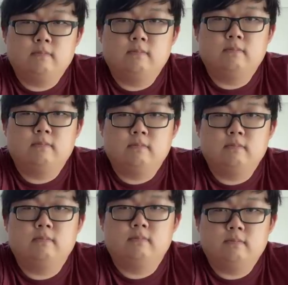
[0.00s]

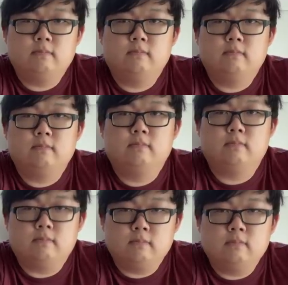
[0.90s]

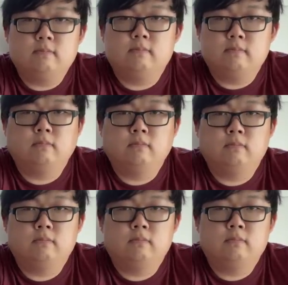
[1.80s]

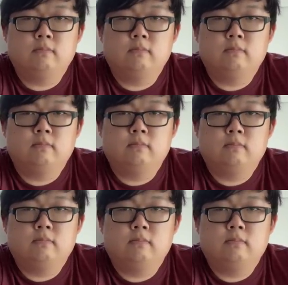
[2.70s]
No words are spoken by the person on screen.